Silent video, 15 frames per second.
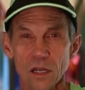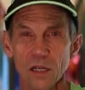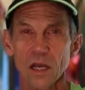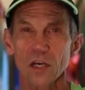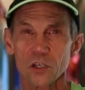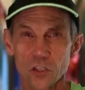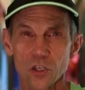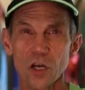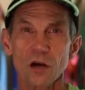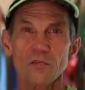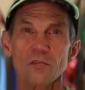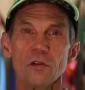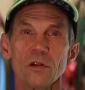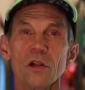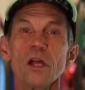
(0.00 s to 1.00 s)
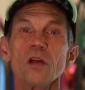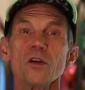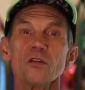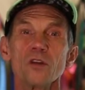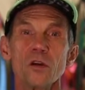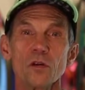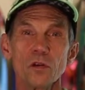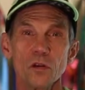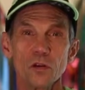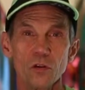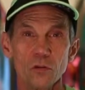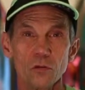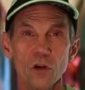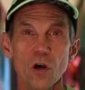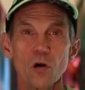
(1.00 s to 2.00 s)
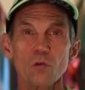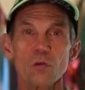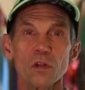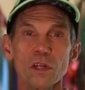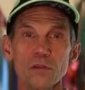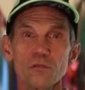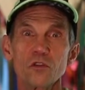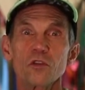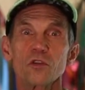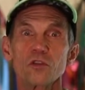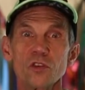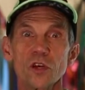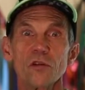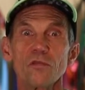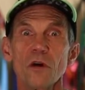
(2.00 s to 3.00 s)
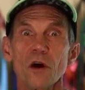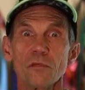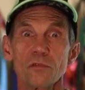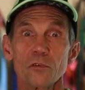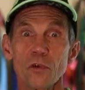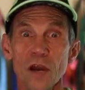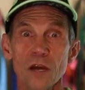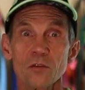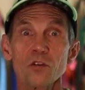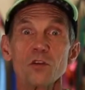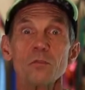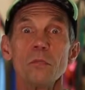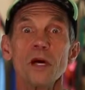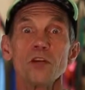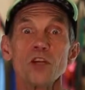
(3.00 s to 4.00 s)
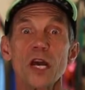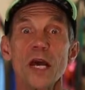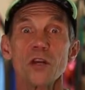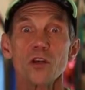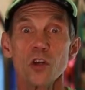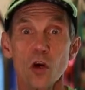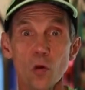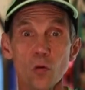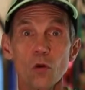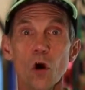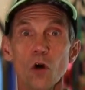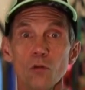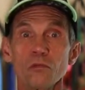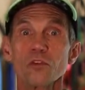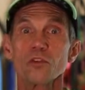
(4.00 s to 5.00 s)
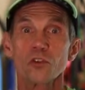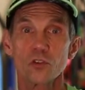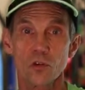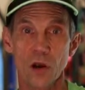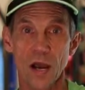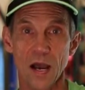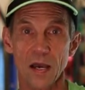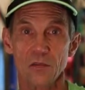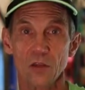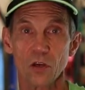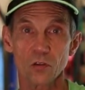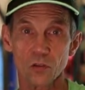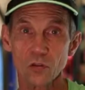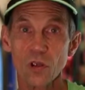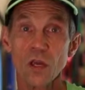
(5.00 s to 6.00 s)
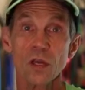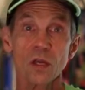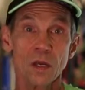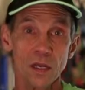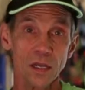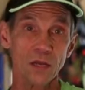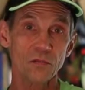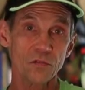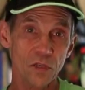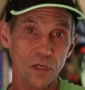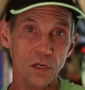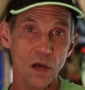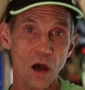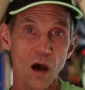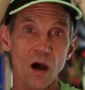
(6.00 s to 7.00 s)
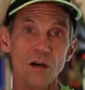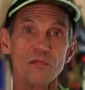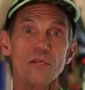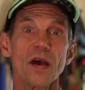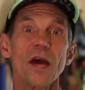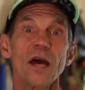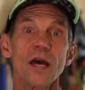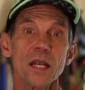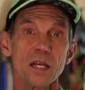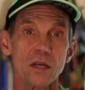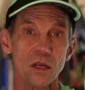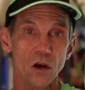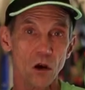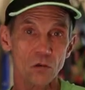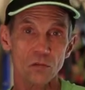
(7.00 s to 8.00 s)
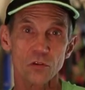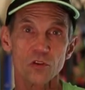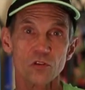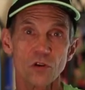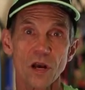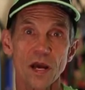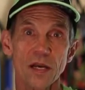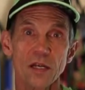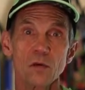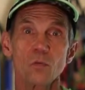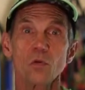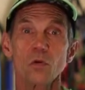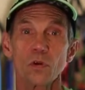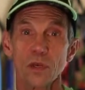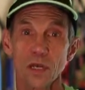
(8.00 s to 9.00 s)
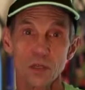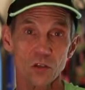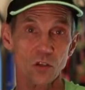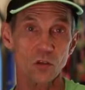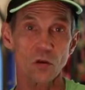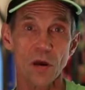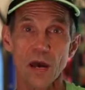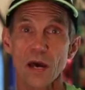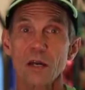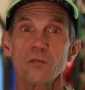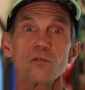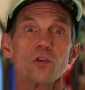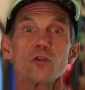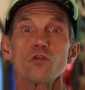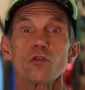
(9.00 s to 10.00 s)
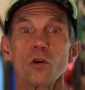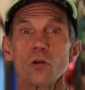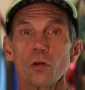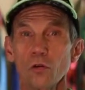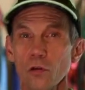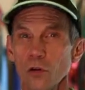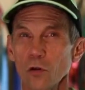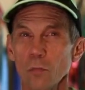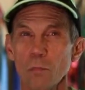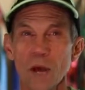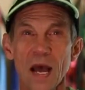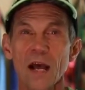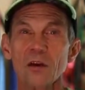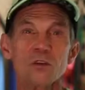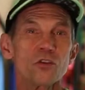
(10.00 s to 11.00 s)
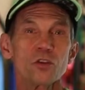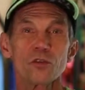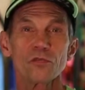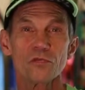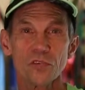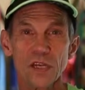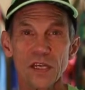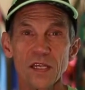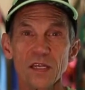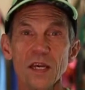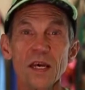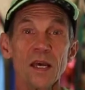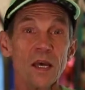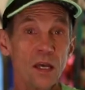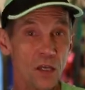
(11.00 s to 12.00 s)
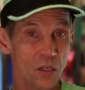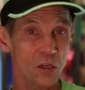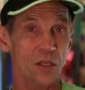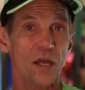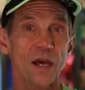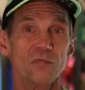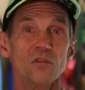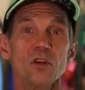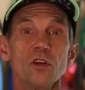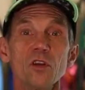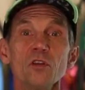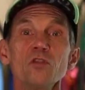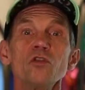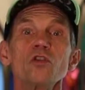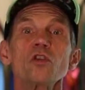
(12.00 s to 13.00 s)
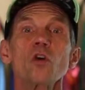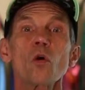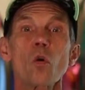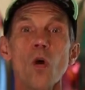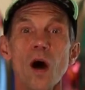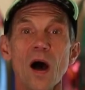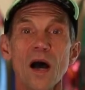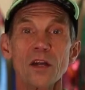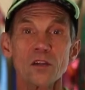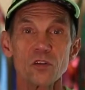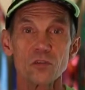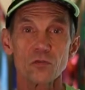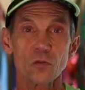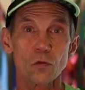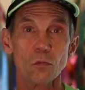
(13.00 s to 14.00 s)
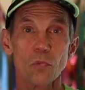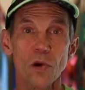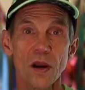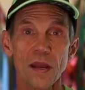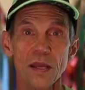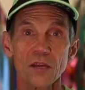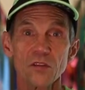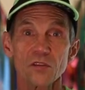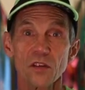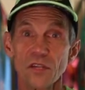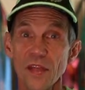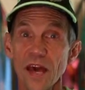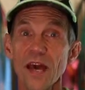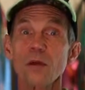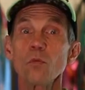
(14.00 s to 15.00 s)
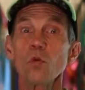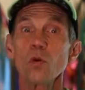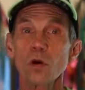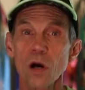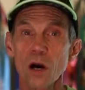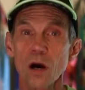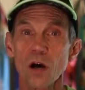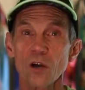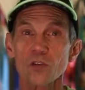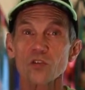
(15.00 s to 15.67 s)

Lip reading: a shuffle so that you don't lift yourself off the ground too much and don't overstride. Those lifting off and overstriding will get you out of control. You'll pound your feet. You'll have to use your quads for brakes, and that will cause